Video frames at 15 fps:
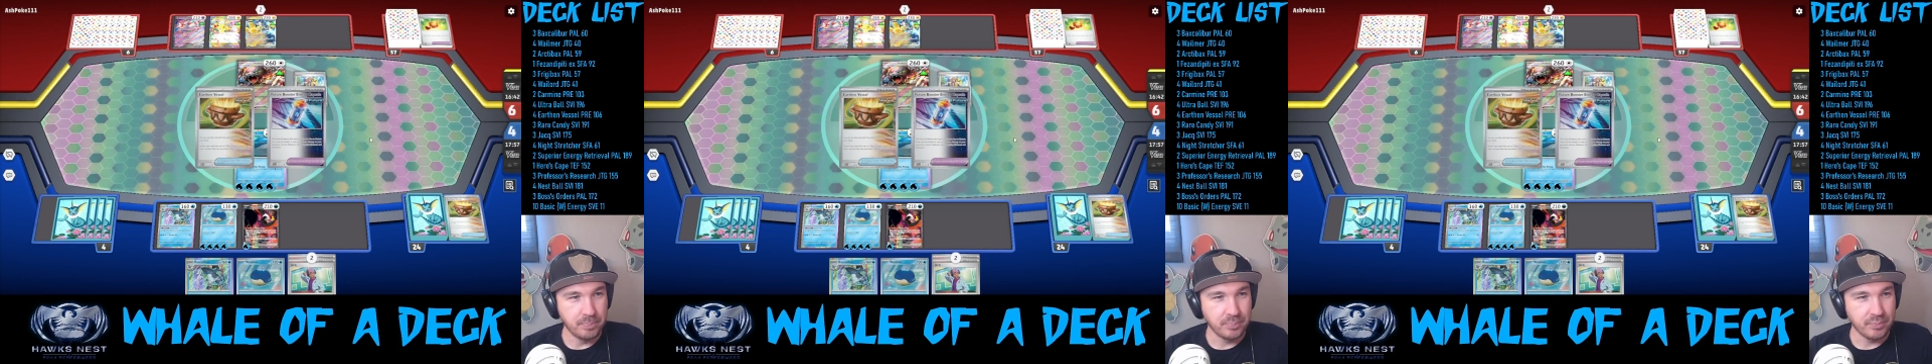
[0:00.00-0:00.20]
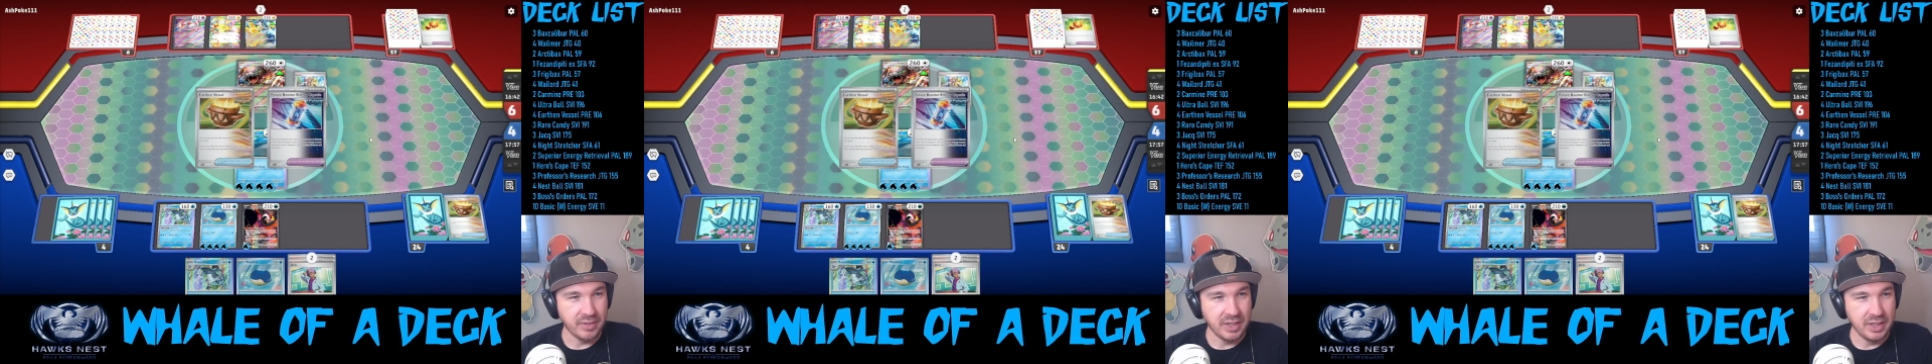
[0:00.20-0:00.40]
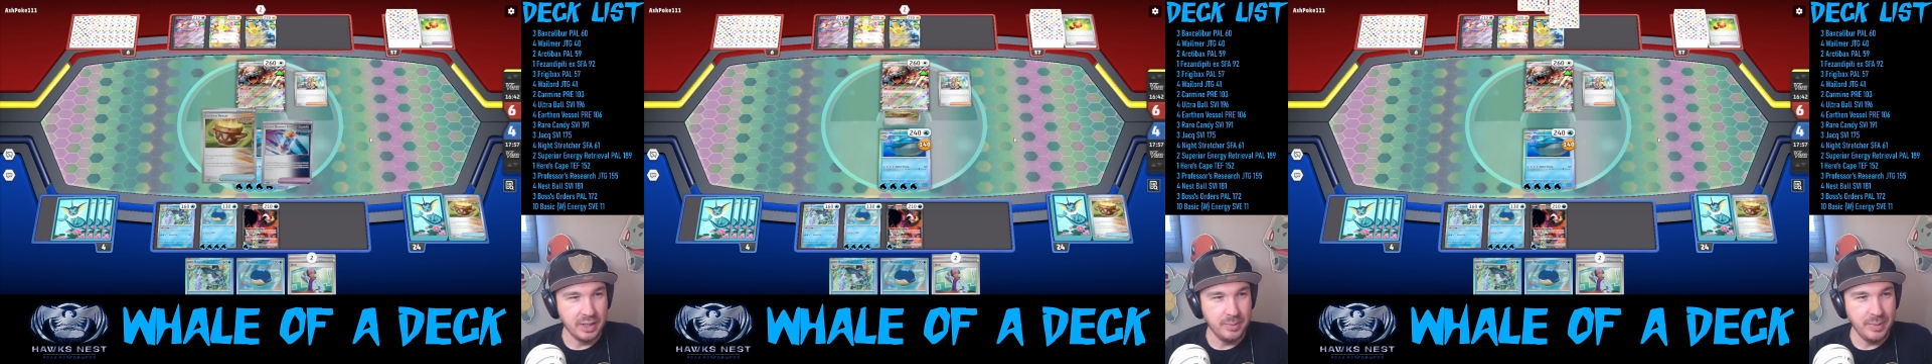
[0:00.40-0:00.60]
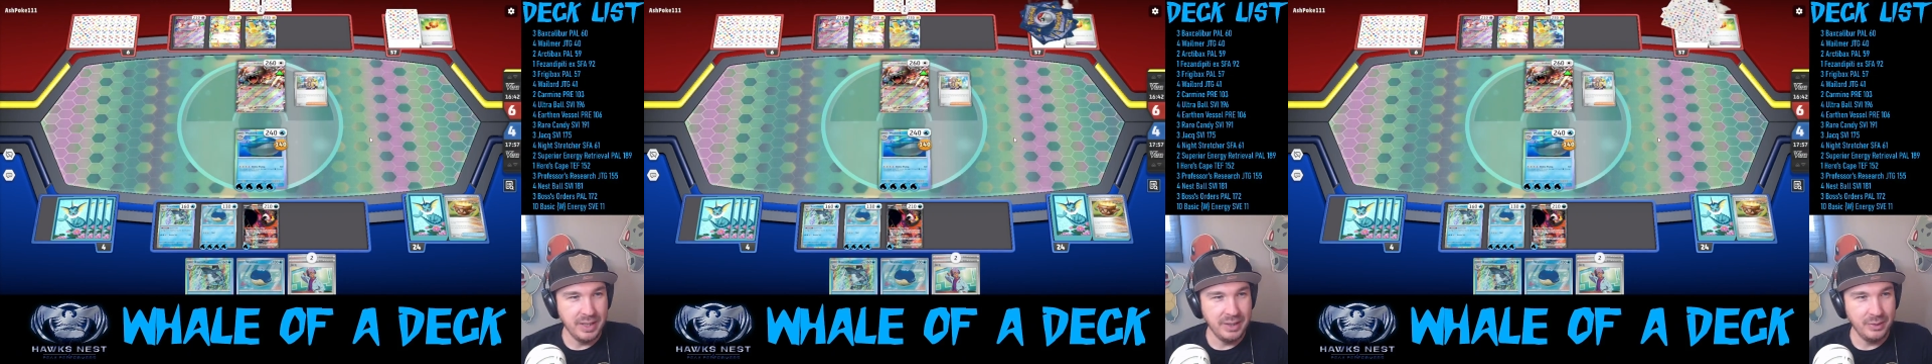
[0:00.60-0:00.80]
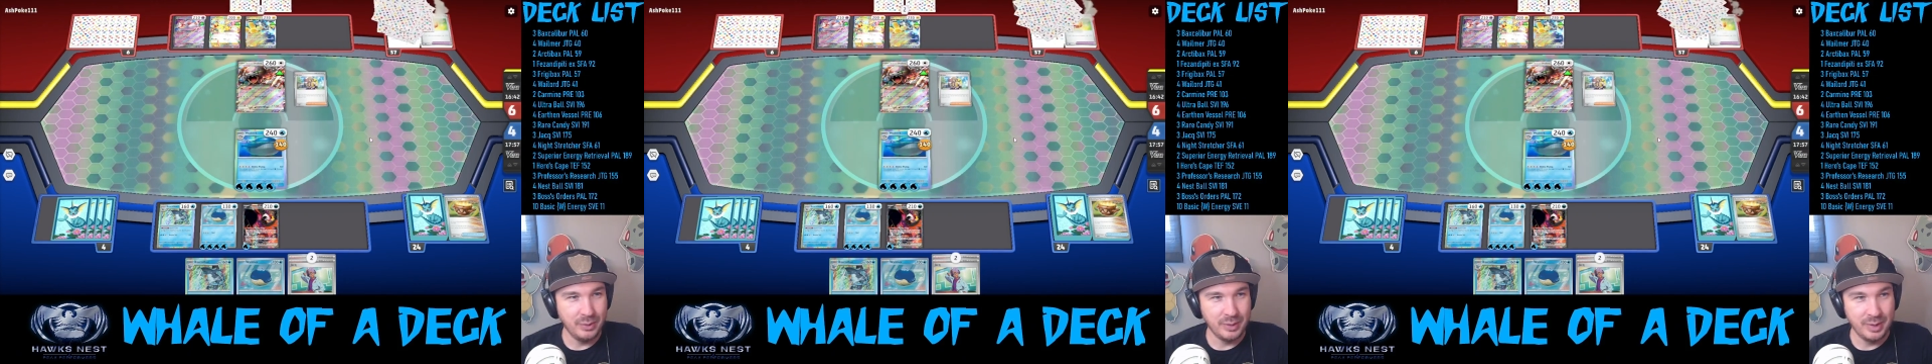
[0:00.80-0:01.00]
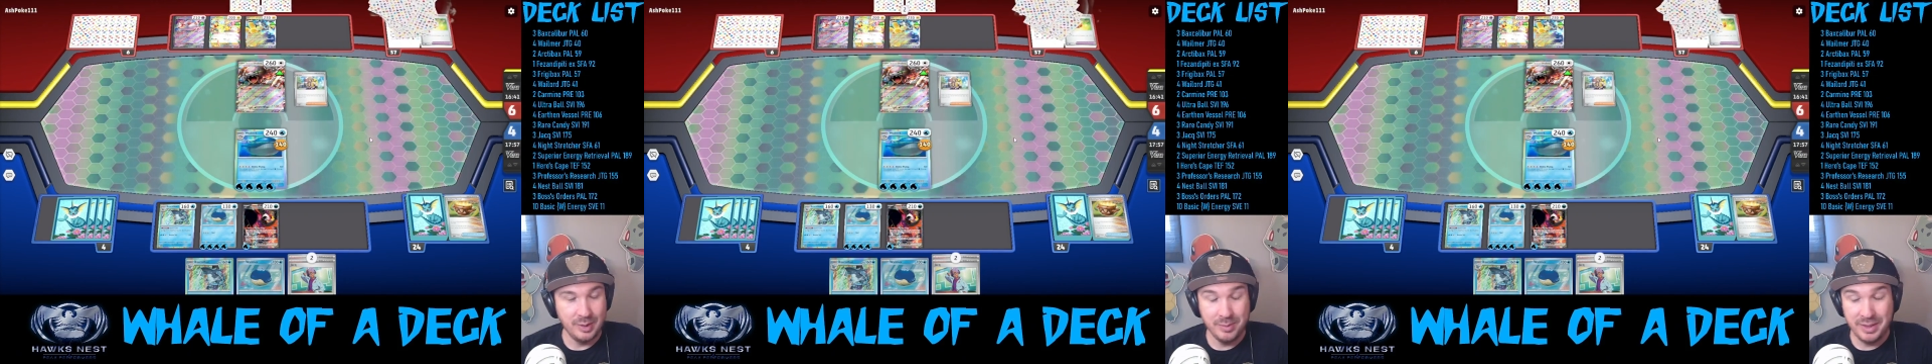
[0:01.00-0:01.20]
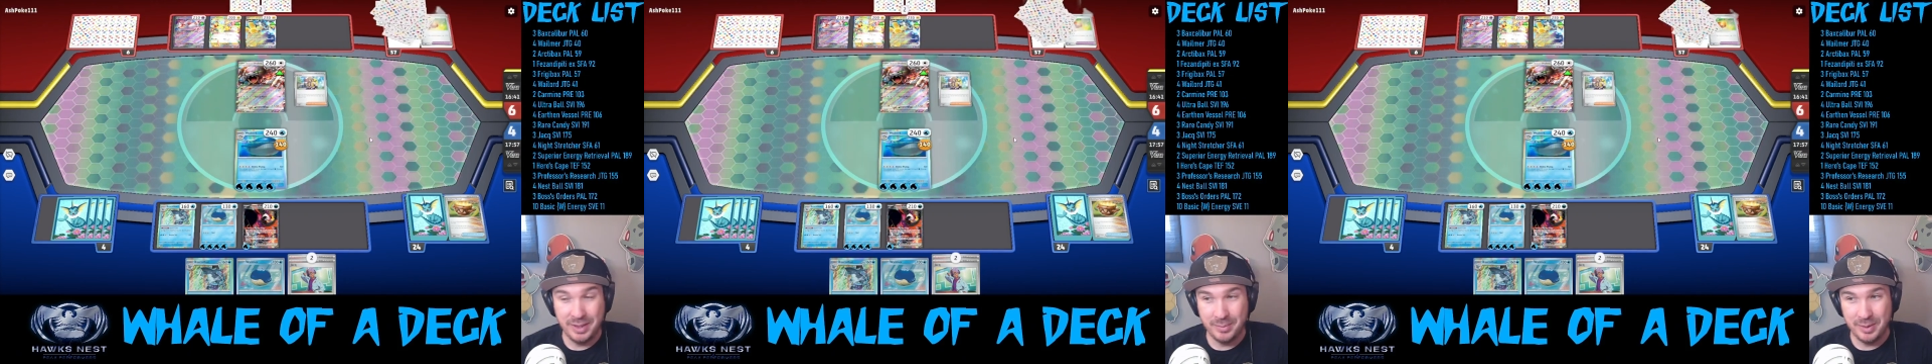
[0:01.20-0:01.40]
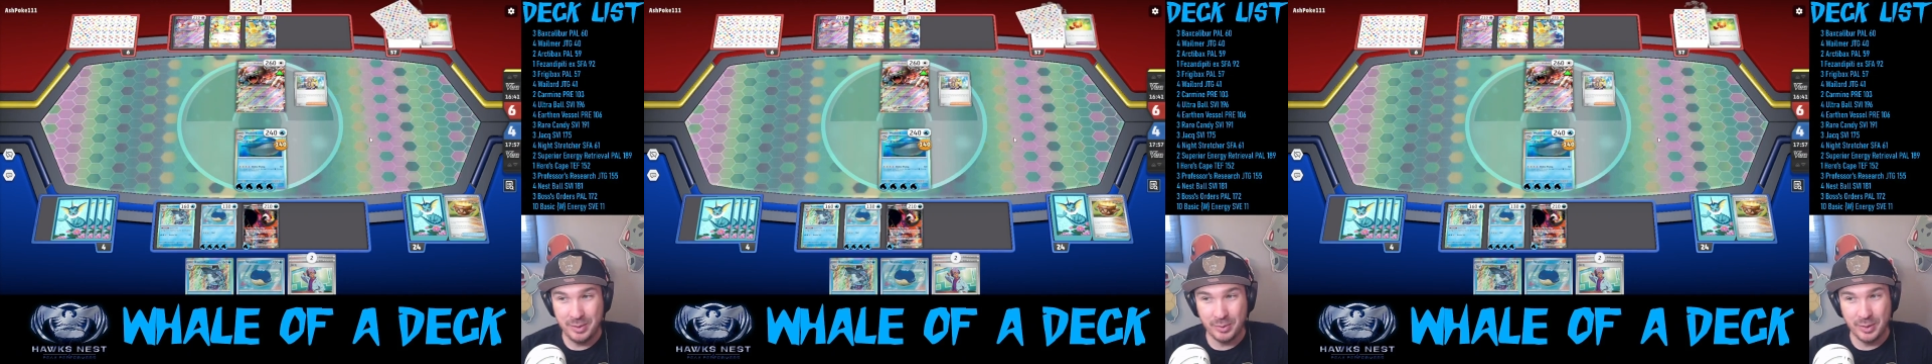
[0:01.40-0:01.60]
He may
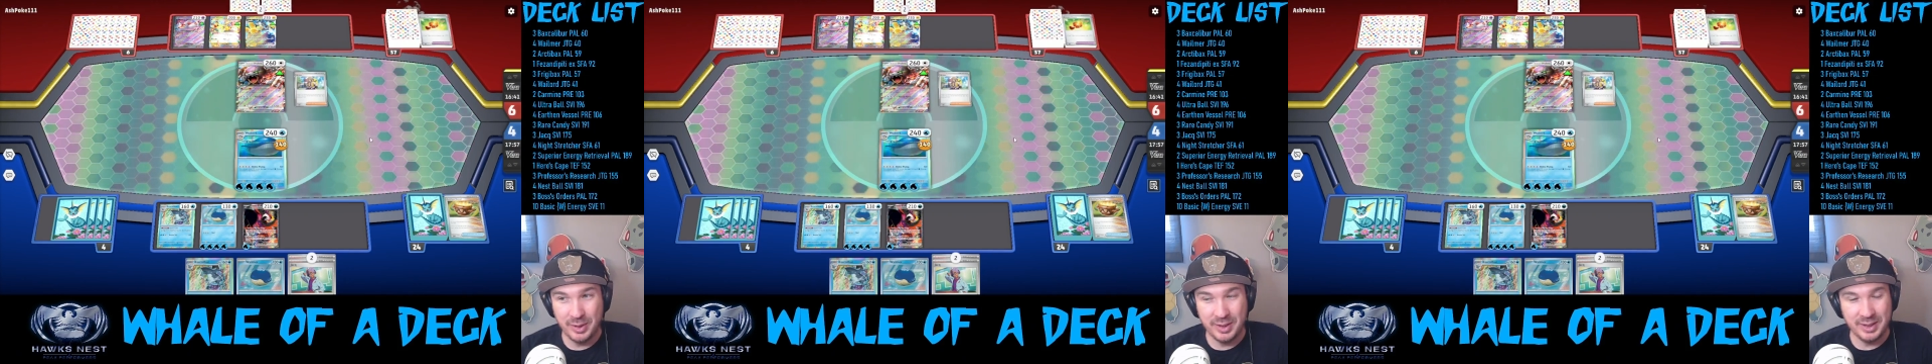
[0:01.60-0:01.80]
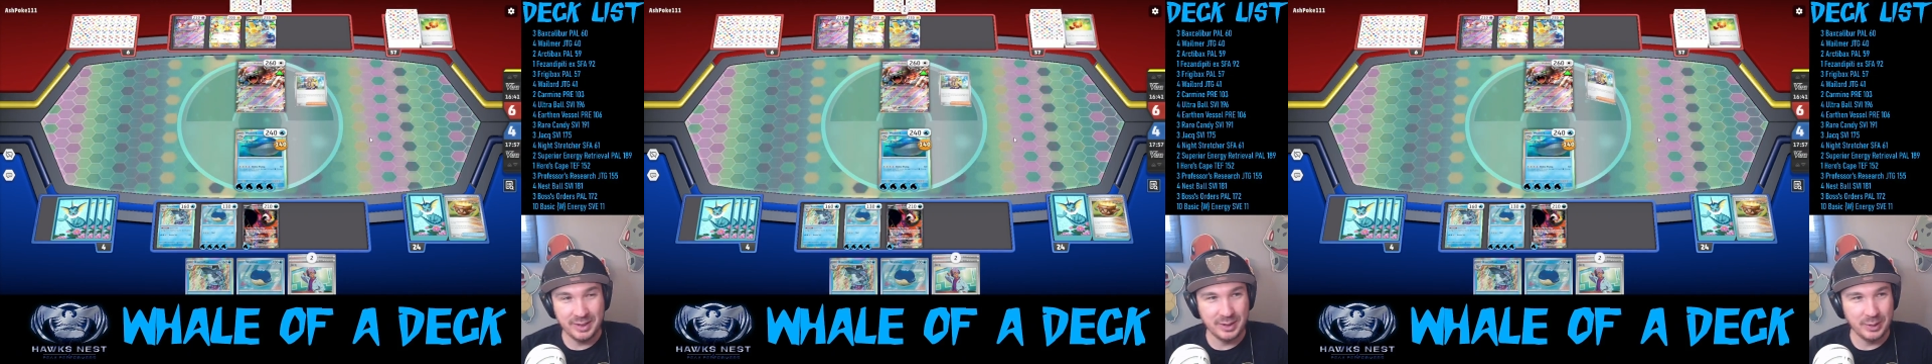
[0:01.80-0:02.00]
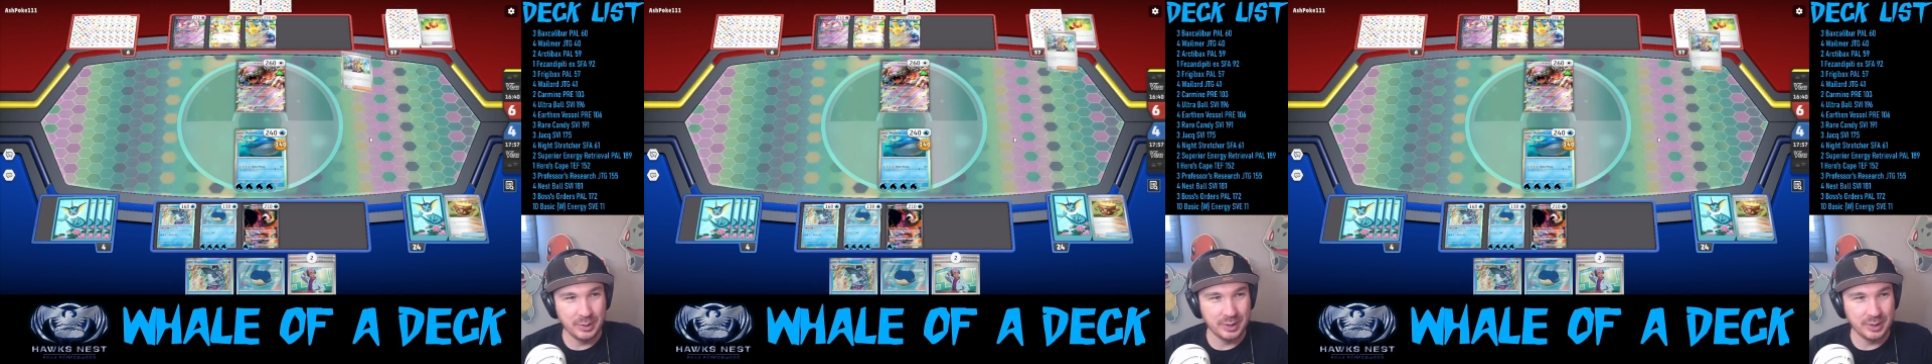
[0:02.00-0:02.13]
be running into